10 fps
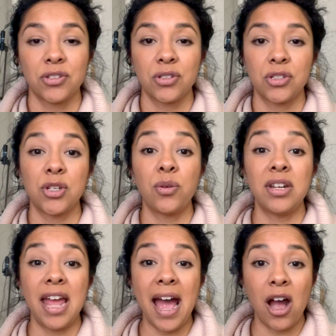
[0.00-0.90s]
So
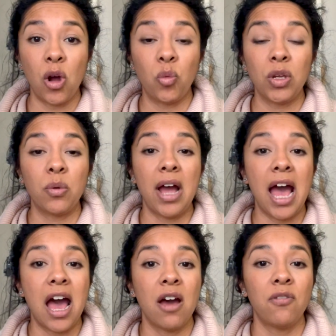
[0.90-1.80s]
now we will
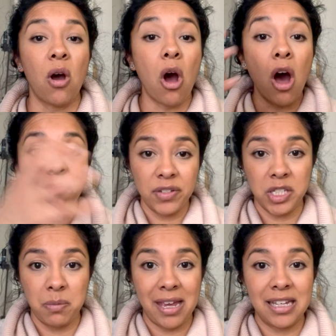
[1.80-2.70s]
have office
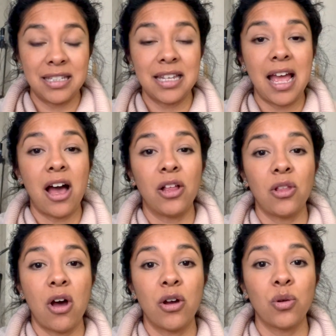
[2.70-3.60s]
space
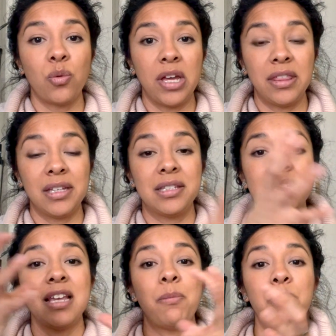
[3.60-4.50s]
along with a
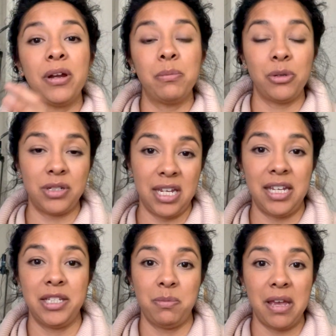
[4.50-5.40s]
separate
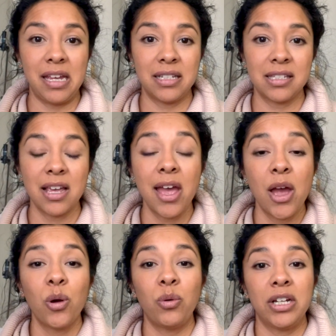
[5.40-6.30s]
boutique space,
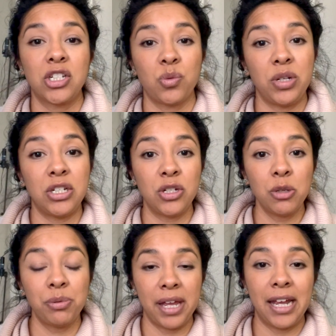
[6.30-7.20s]
which we do
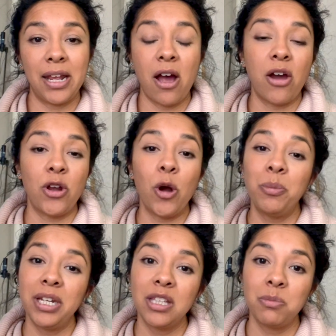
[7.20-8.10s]
plan on
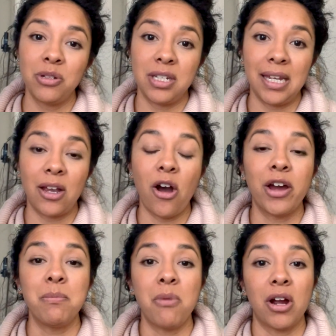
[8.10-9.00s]
opening the boutique
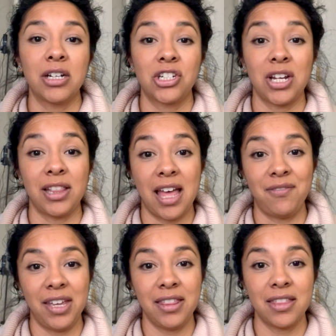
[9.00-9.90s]
on March
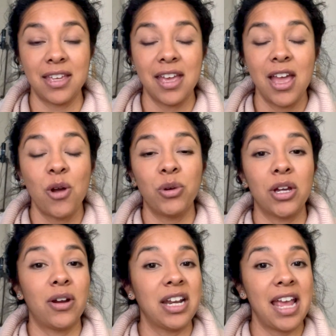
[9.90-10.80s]
11th. We
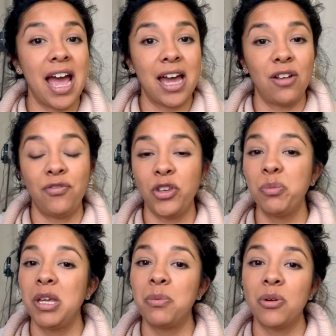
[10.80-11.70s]
already had a few
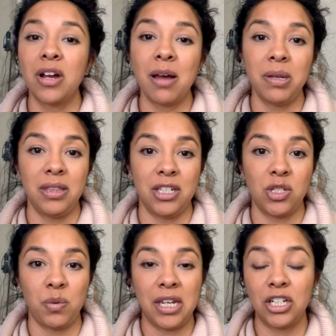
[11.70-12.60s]
people come in
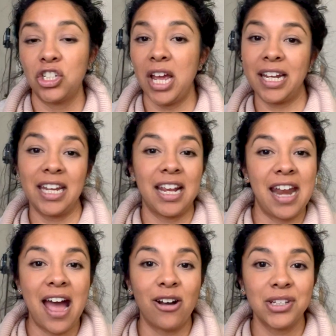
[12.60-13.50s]
this week, checking it
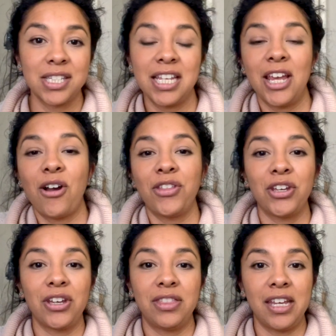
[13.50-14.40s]
out, seeing all the
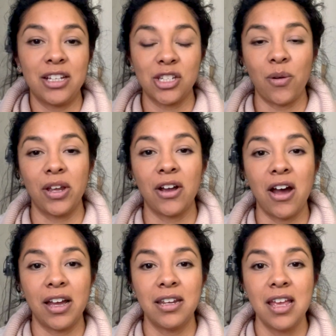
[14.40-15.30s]
good things going
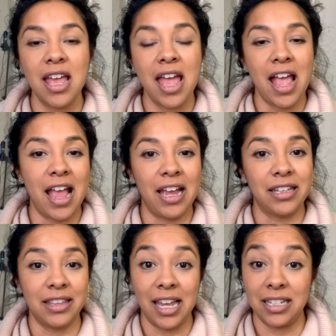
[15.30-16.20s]
on,
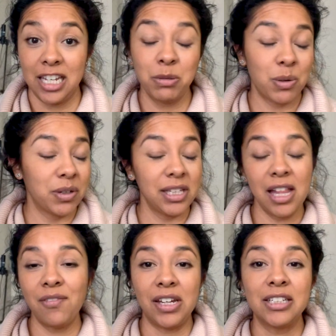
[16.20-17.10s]
and they seem to really
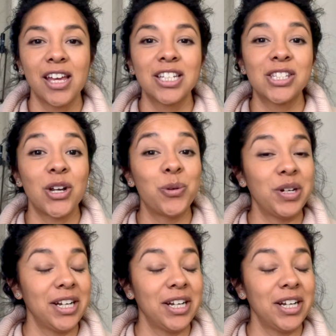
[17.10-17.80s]
love it. So when